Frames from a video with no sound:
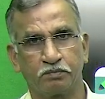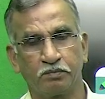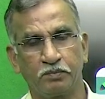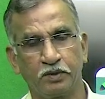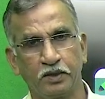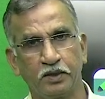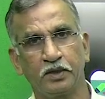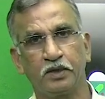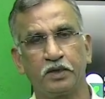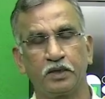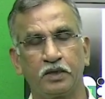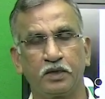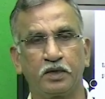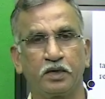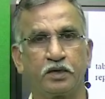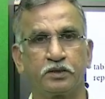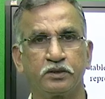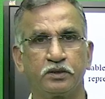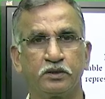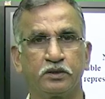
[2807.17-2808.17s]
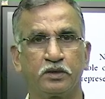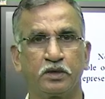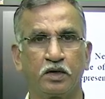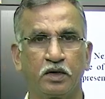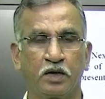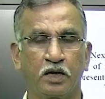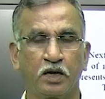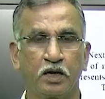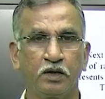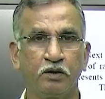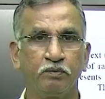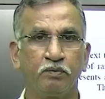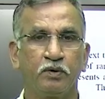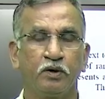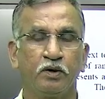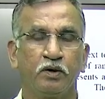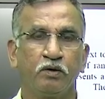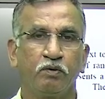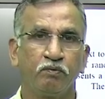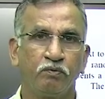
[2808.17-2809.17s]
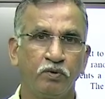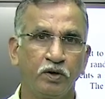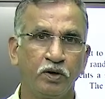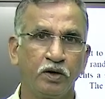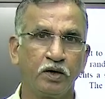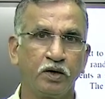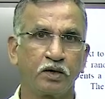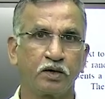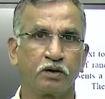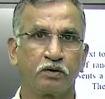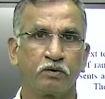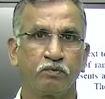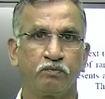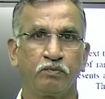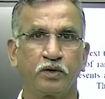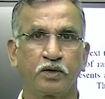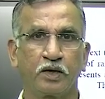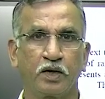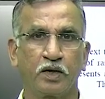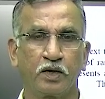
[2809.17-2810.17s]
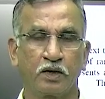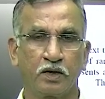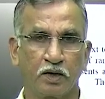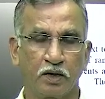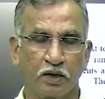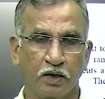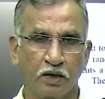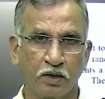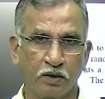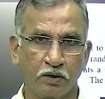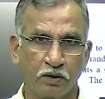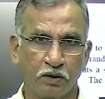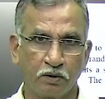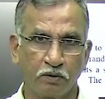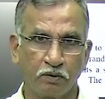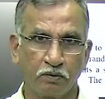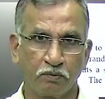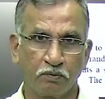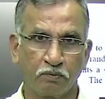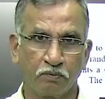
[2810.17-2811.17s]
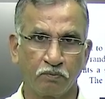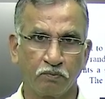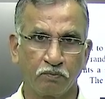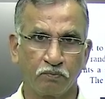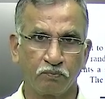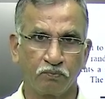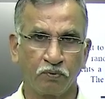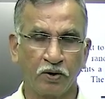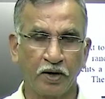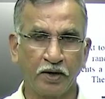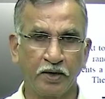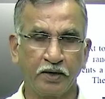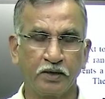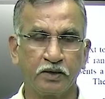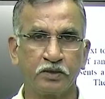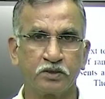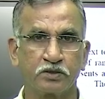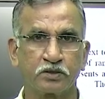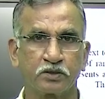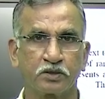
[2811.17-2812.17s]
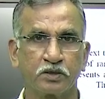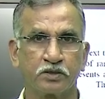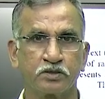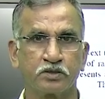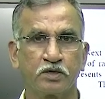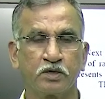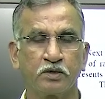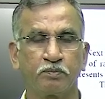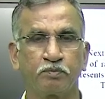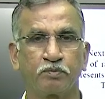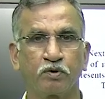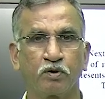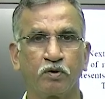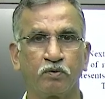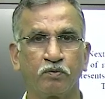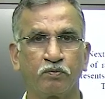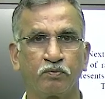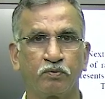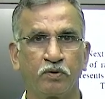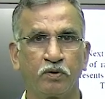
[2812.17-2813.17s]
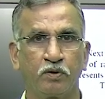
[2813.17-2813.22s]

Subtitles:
in real life where we can find this concept of